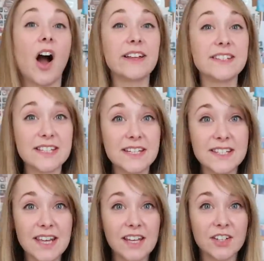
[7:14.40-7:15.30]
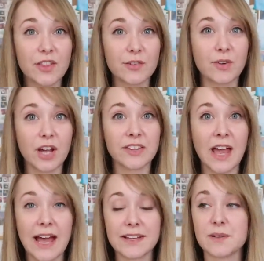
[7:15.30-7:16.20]
I did take another
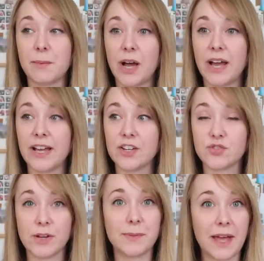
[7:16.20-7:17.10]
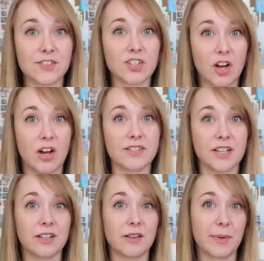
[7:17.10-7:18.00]
run at my Dreamcatcher
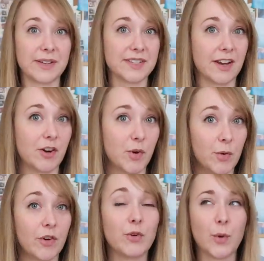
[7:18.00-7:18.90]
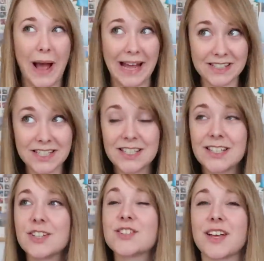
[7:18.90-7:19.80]
cardigan by Sarah Ruan.
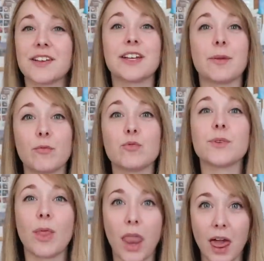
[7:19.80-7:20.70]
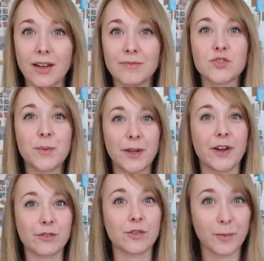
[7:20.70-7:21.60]
I'm tripping
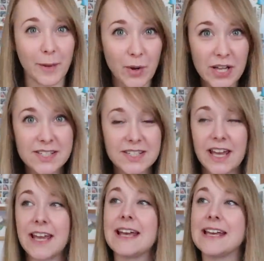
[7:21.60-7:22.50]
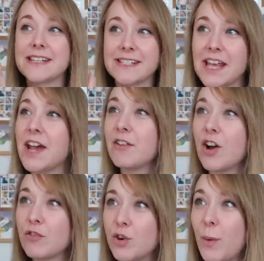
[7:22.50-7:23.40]
over all of my words today.
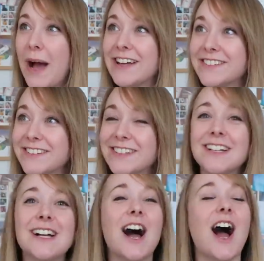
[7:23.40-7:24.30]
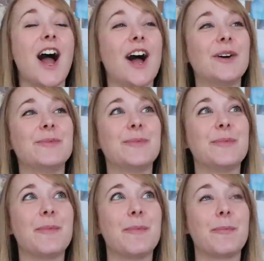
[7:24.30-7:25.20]
Sarah Ruan.
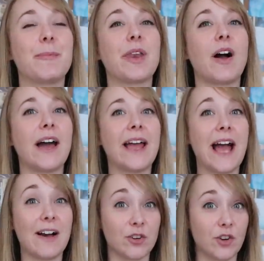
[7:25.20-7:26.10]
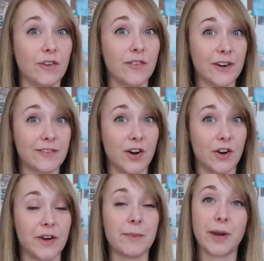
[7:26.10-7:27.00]
But I haven't got very
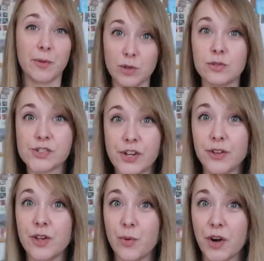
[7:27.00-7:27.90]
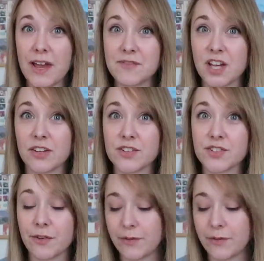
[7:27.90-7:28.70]
far in it, but I will show you what I have done so